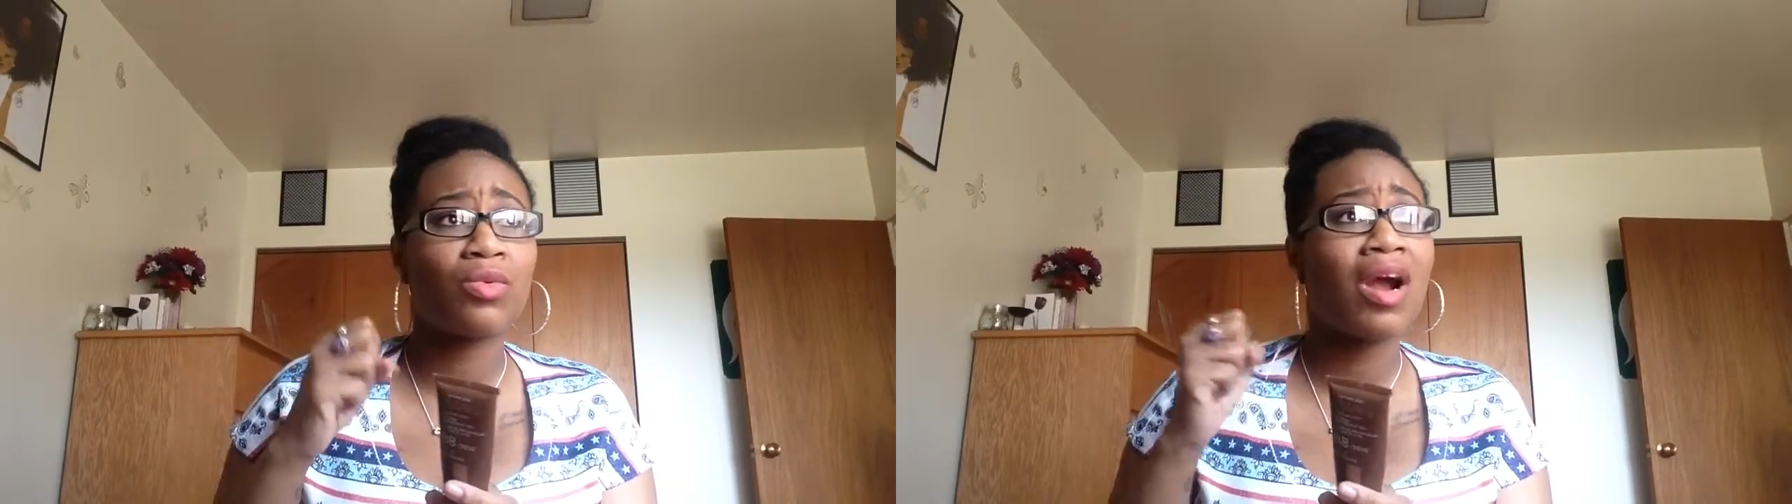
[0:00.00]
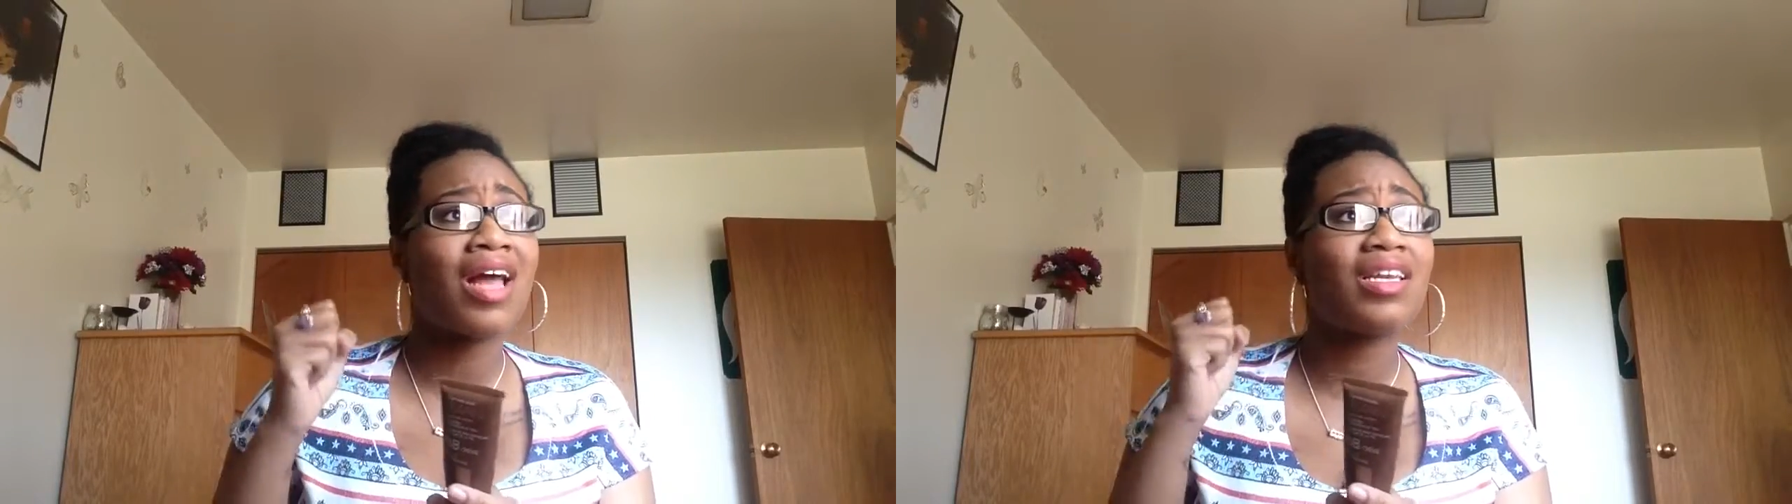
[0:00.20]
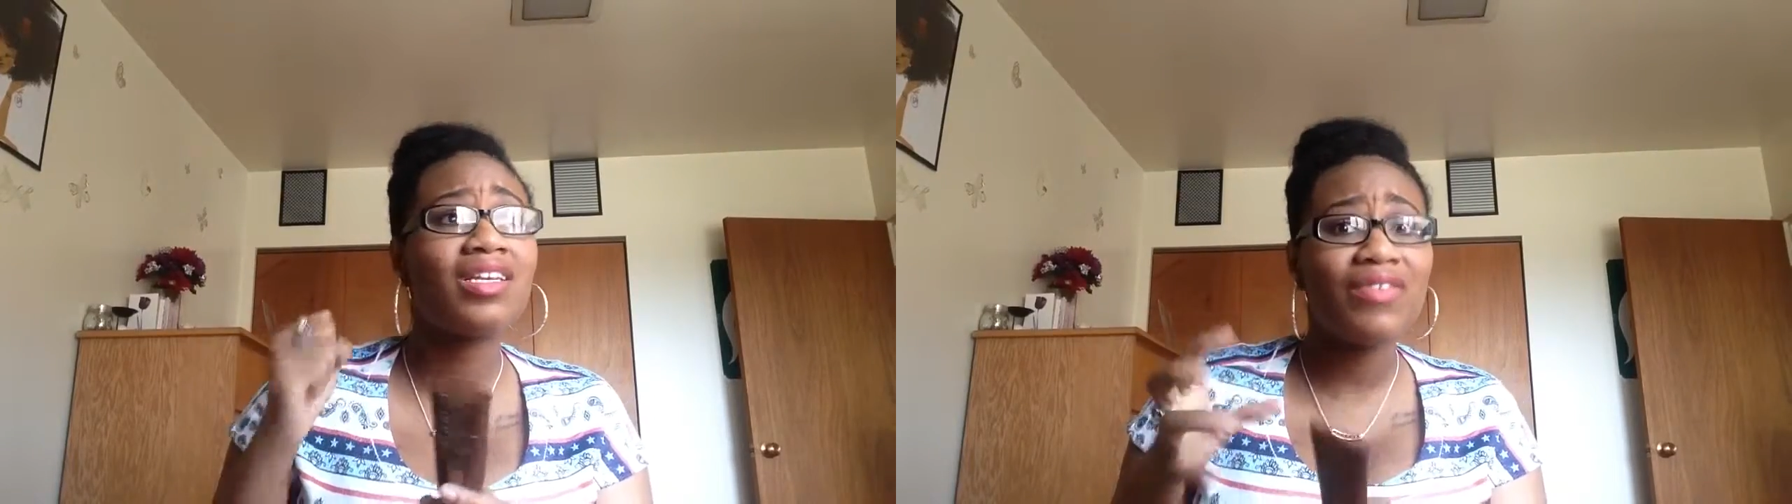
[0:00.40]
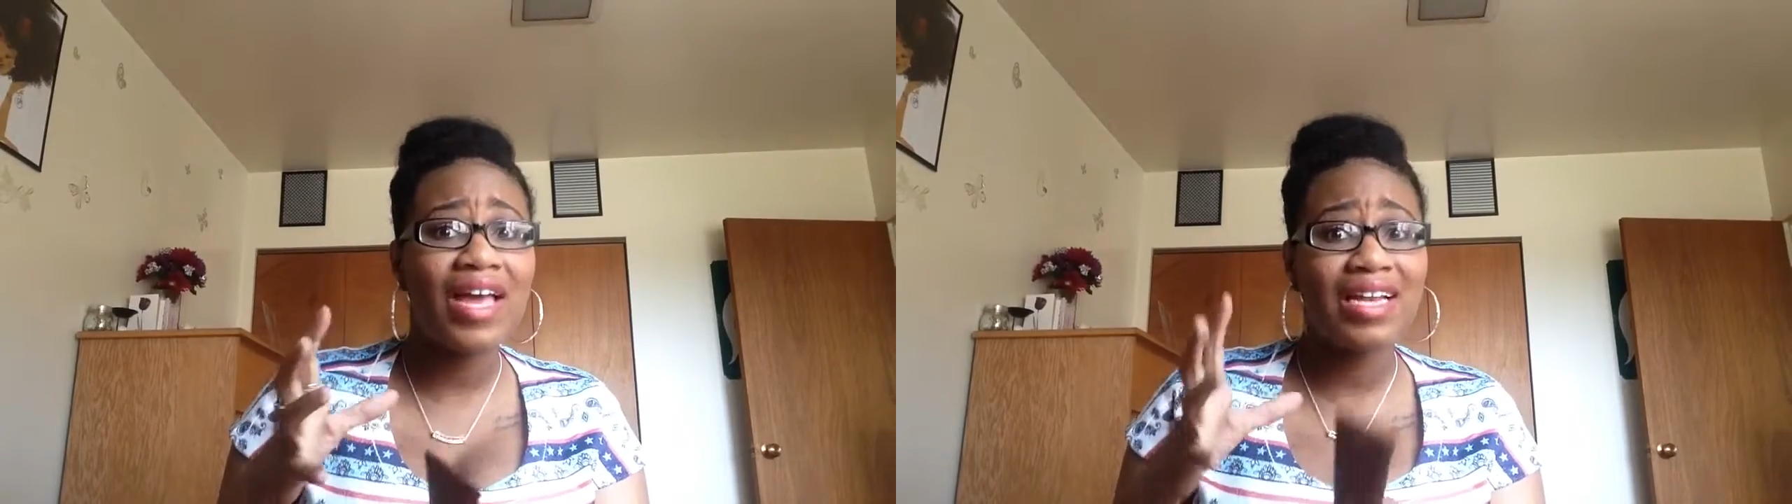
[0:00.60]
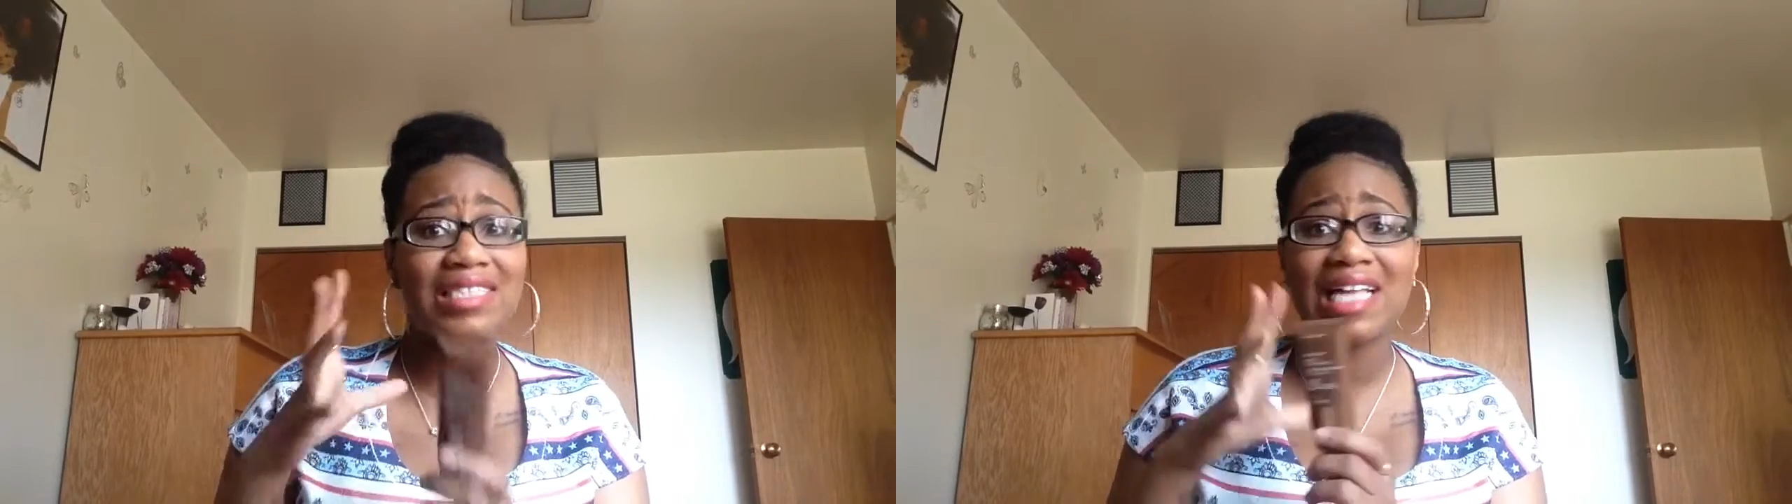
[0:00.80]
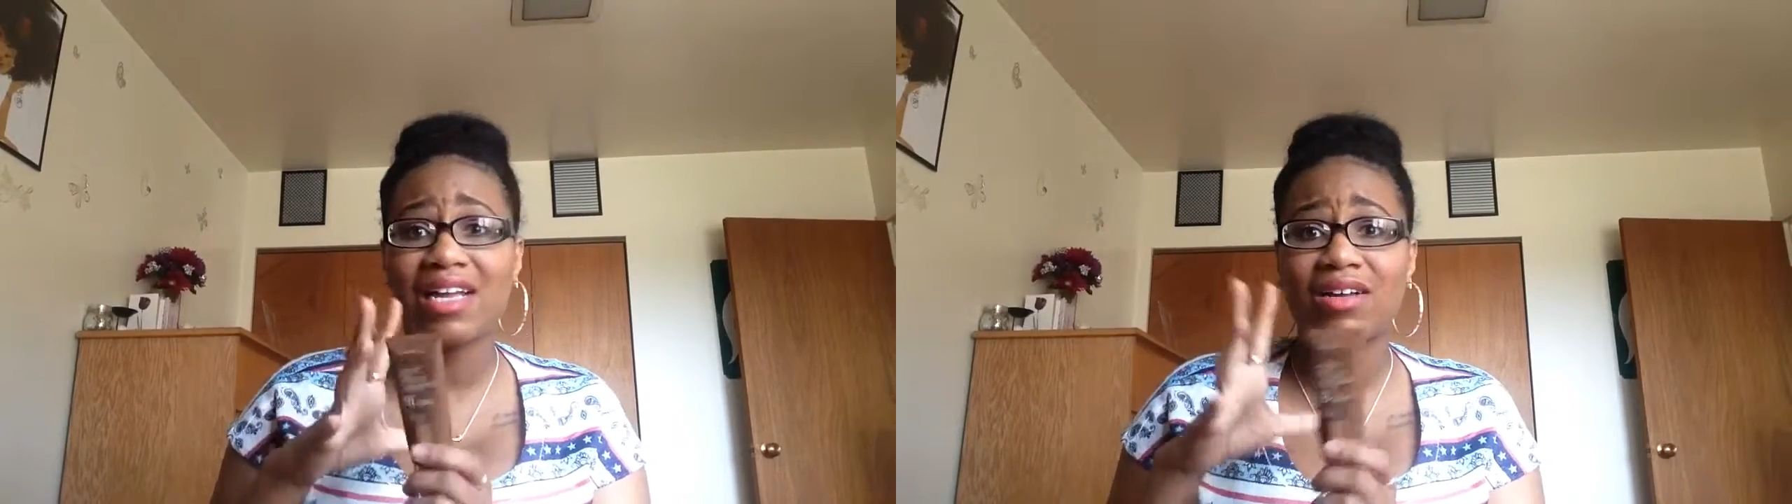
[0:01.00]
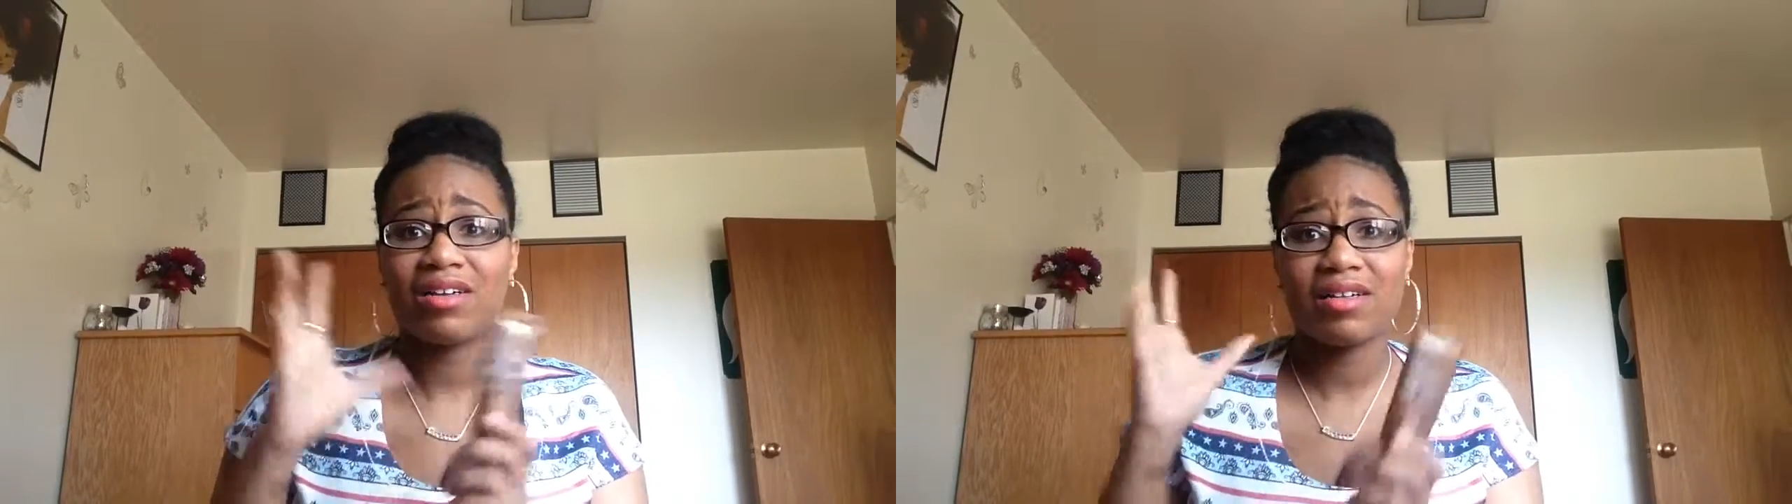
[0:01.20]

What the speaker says: where I live at, it's like